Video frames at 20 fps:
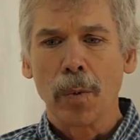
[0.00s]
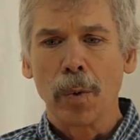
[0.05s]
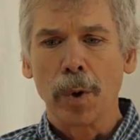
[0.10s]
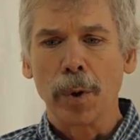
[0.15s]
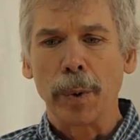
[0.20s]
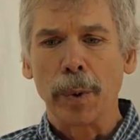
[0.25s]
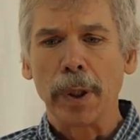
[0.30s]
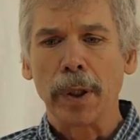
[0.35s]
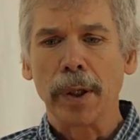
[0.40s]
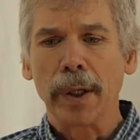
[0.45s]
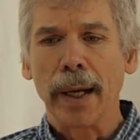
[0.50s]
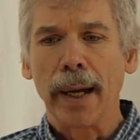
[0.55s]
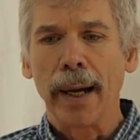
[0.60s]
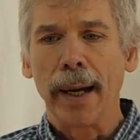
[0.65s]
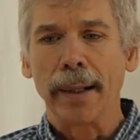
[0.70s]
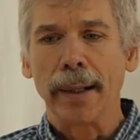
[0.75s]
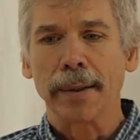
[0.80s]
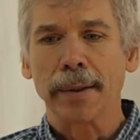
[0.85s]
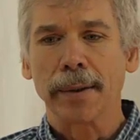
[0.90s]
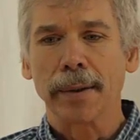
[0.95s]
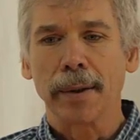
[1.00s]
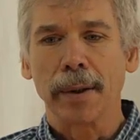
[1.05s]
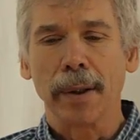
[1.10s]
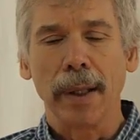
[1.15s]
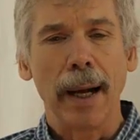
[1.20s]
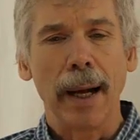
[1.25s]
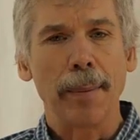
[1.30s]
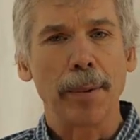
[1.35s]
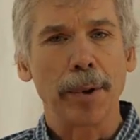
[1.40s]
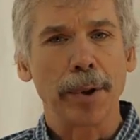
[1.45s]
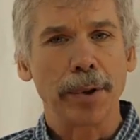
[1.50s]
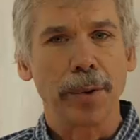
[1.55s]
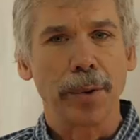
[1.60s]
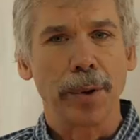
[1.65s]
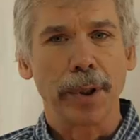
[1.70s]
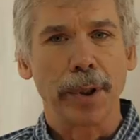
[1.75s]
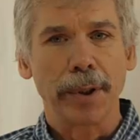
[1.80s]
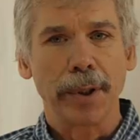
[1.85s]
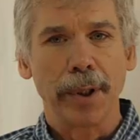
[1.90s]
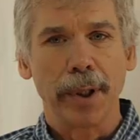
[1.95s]
When we look at
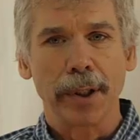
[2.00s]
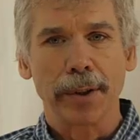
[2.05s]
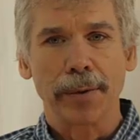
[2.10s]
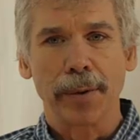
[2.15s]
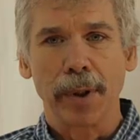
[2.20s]
laboratory tests